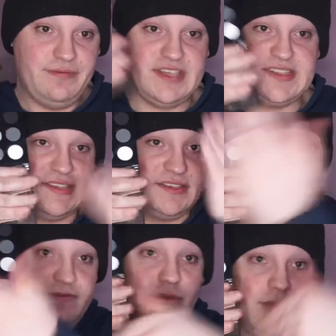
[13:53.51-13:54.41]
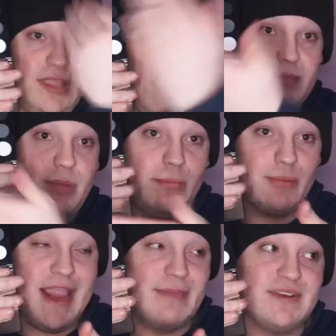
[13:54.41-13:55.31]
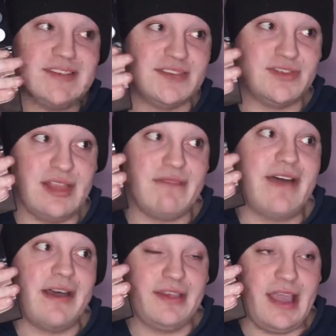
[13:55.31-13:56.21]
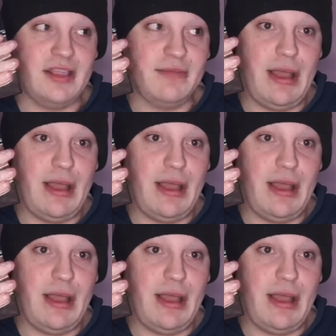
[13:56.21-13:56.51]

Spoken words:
This isn't for the Colourpop brand, because I do love other Colourpop